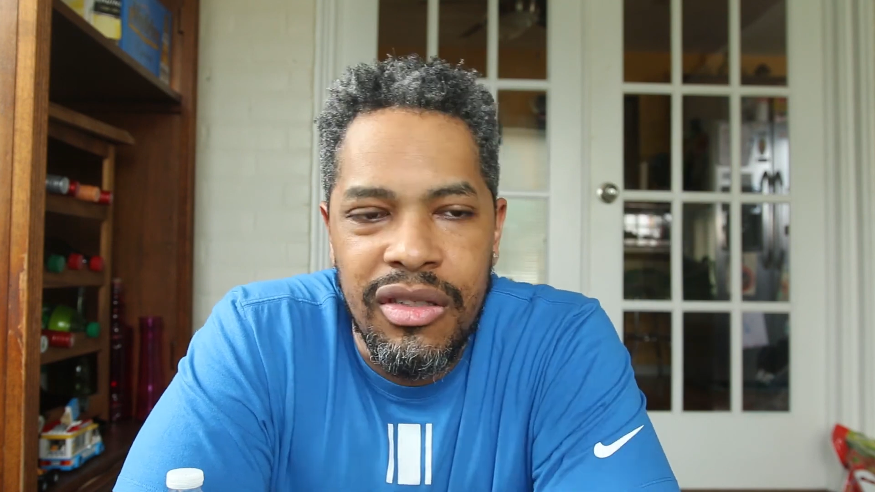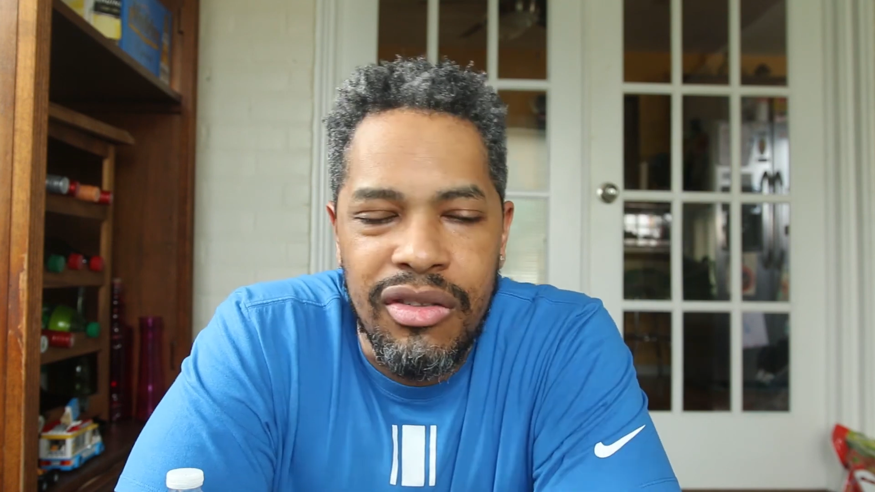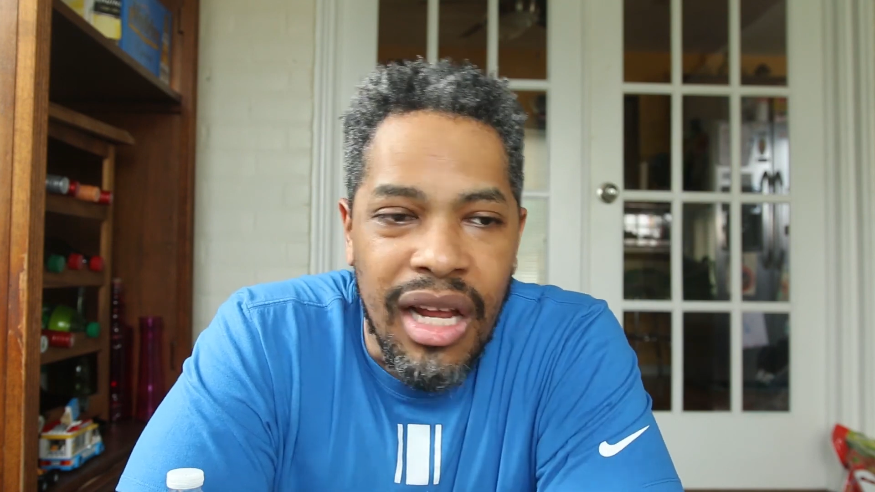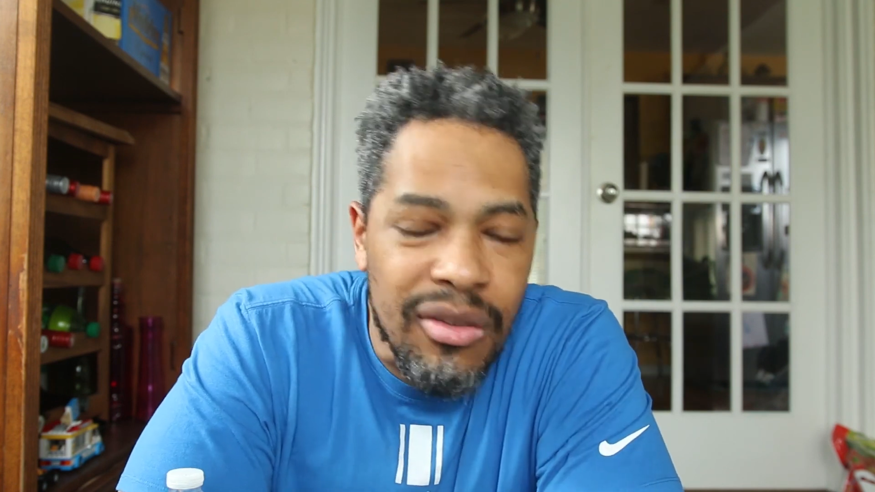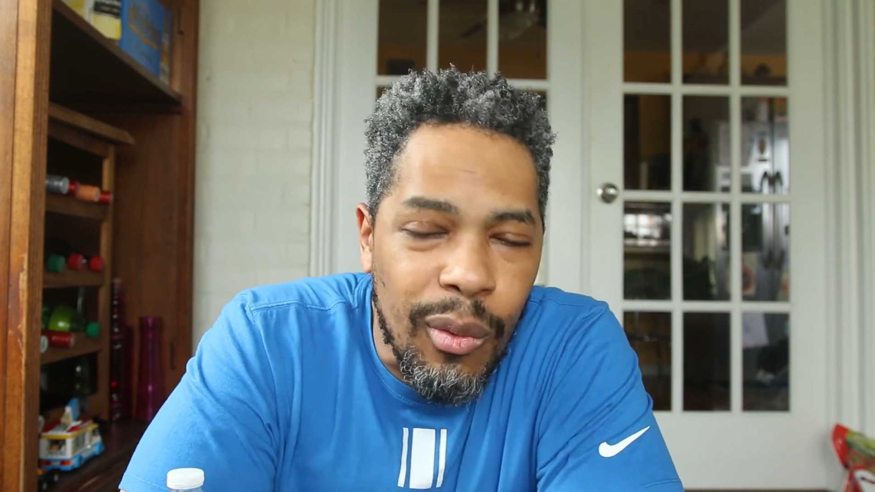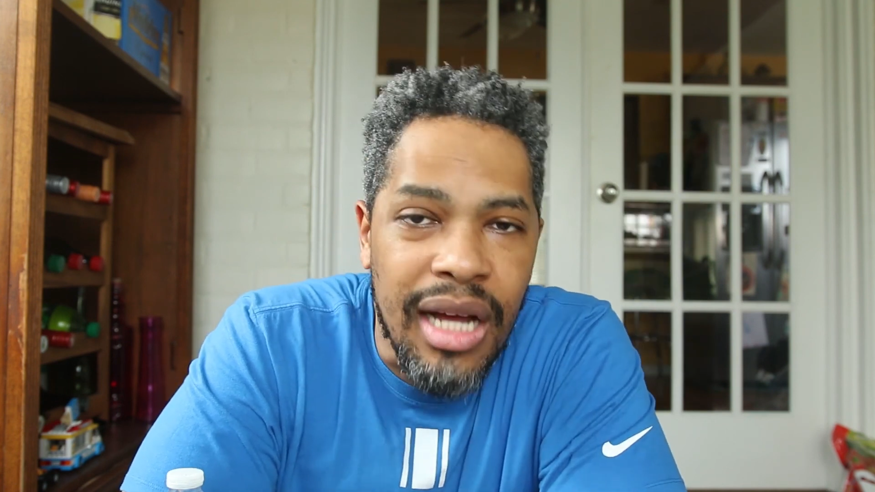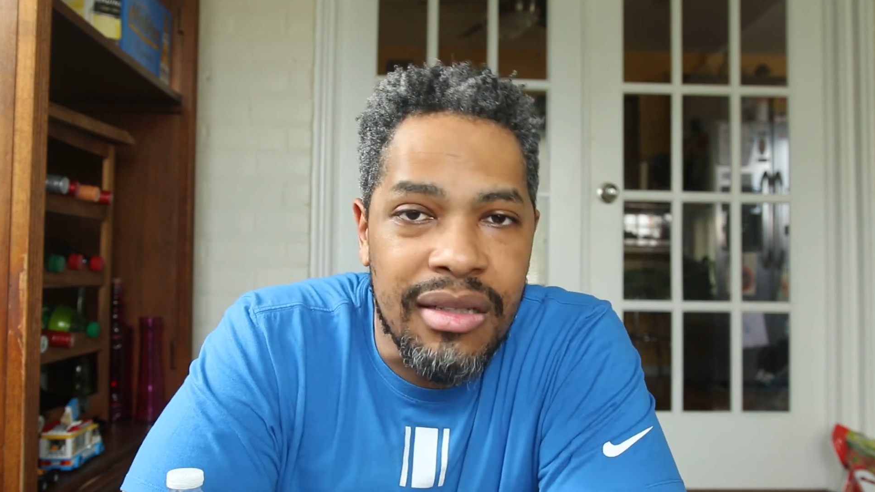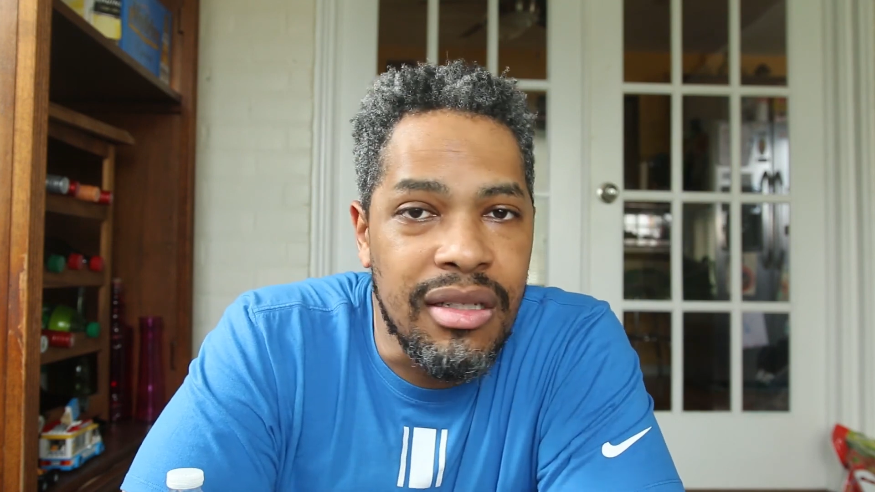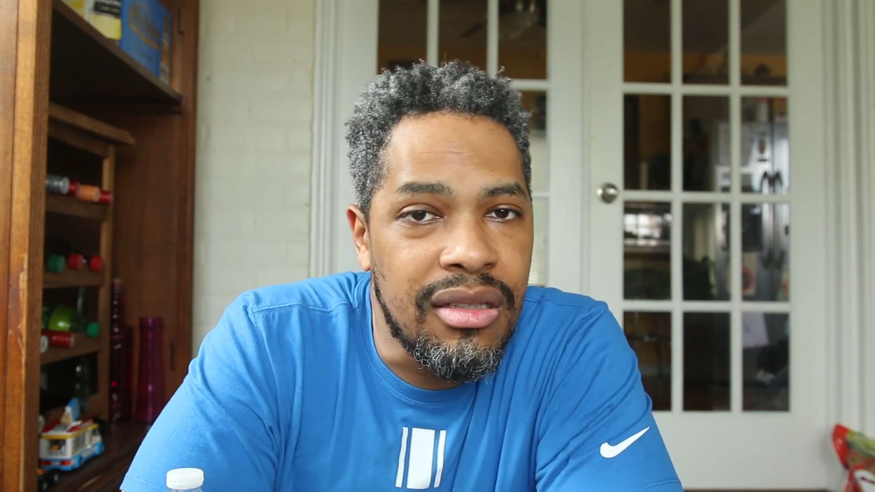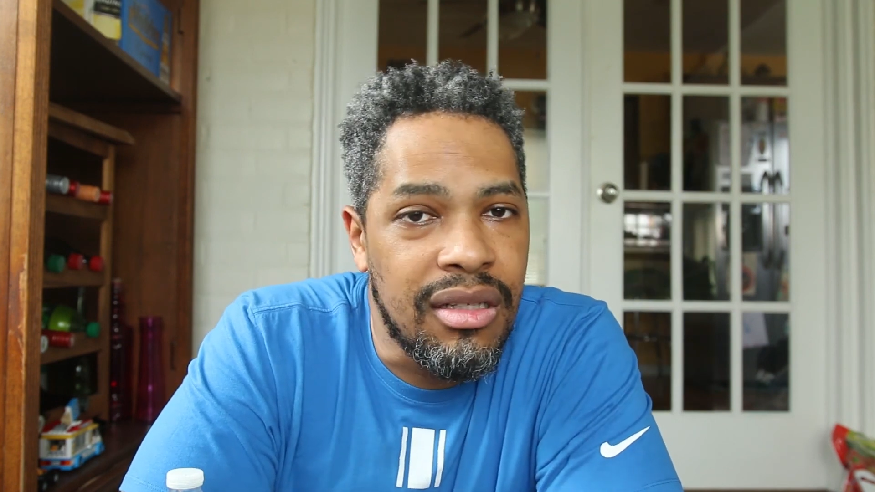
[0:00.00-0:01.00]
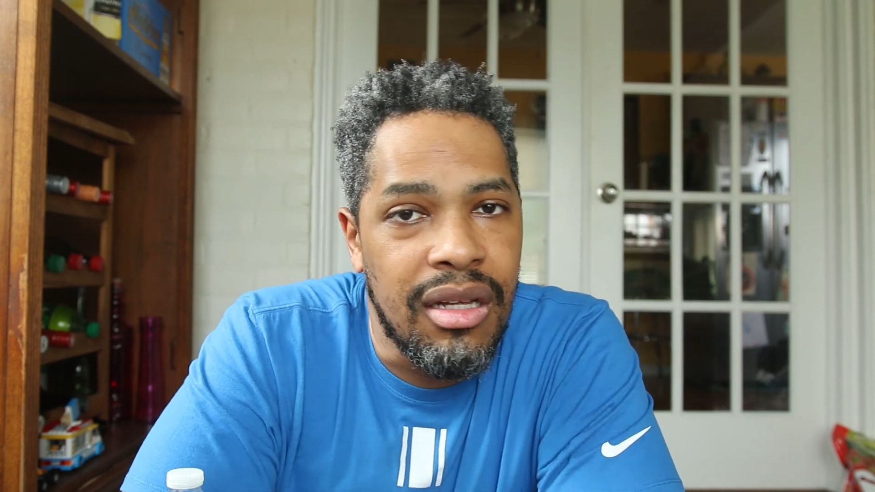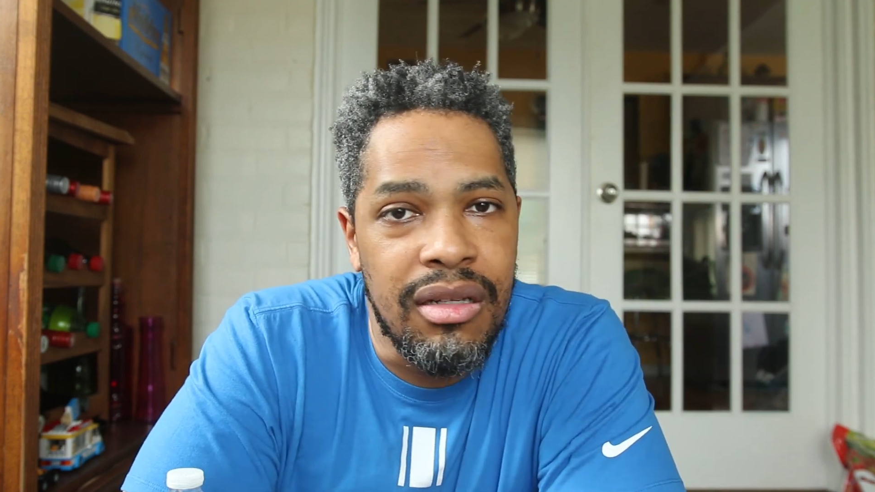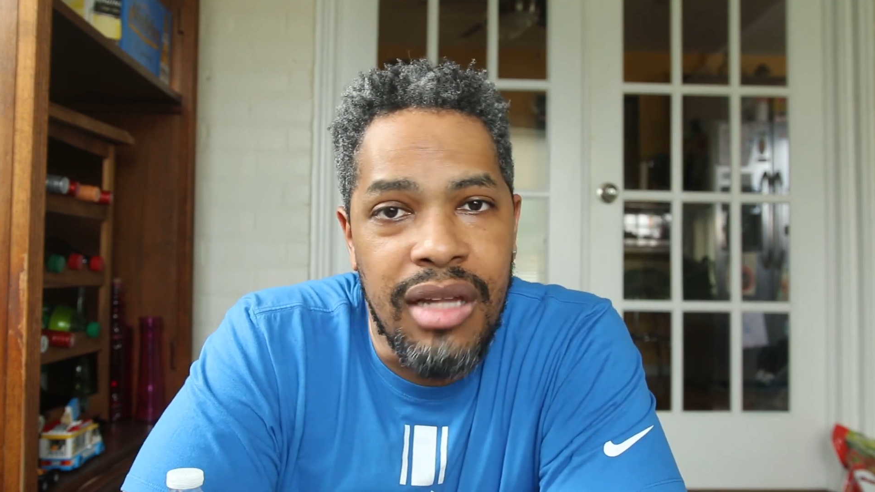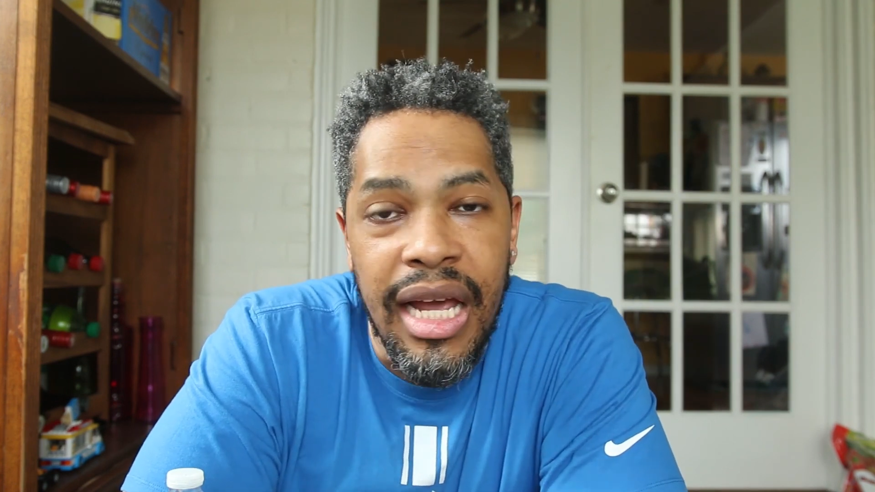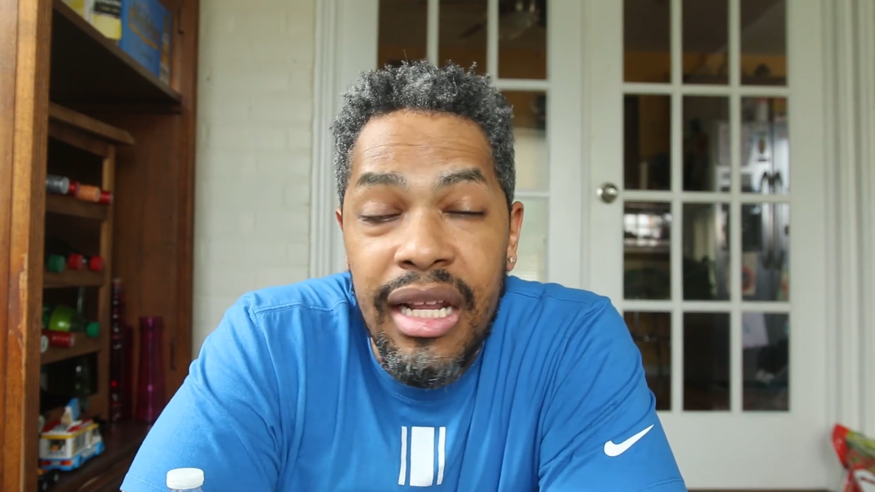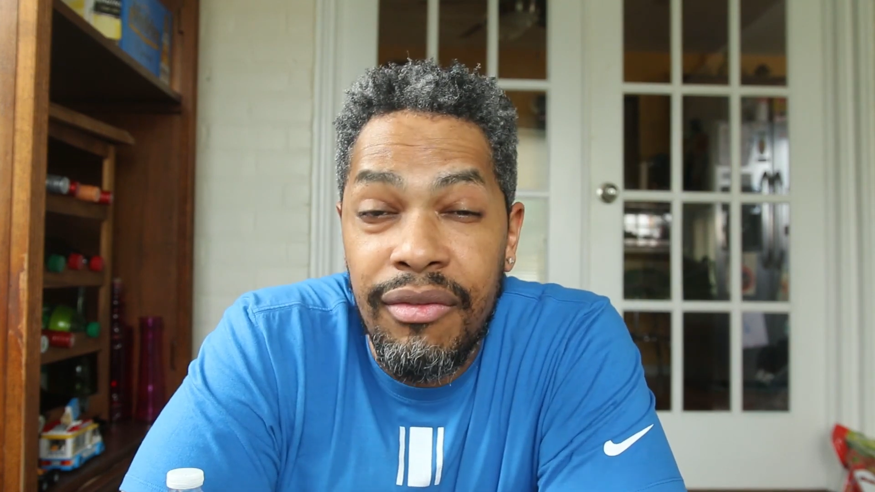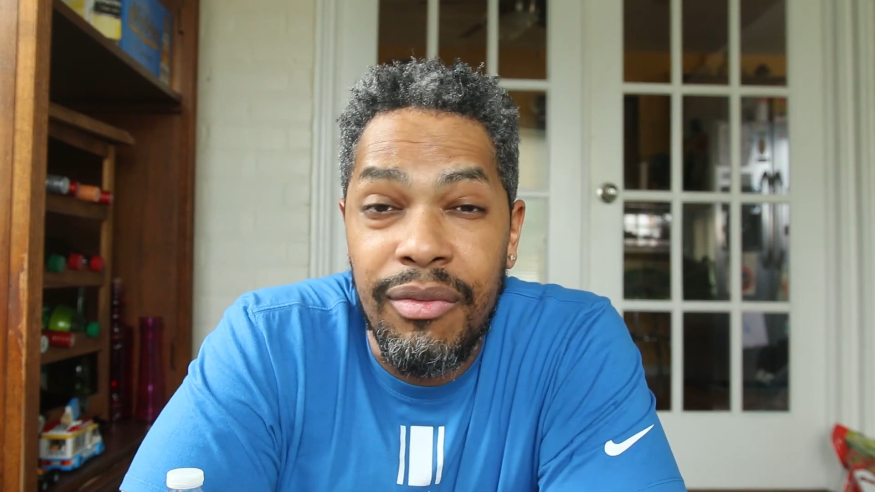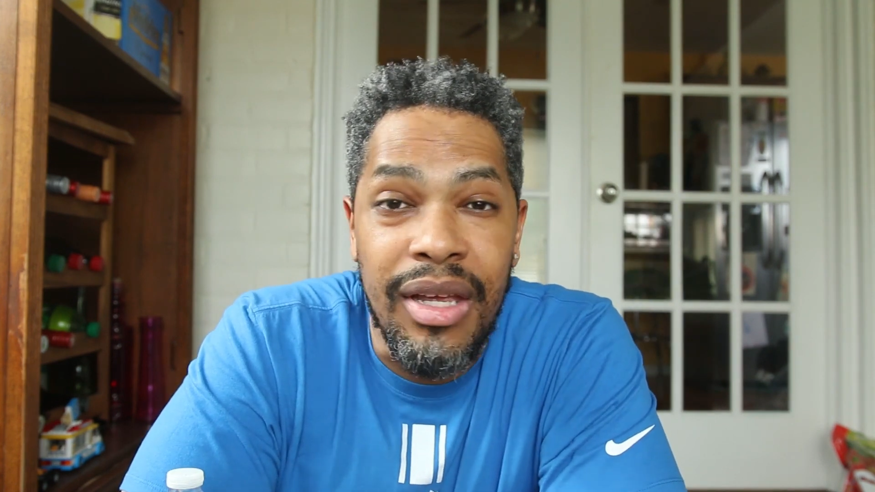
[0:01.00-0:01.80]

So that's why I think that negative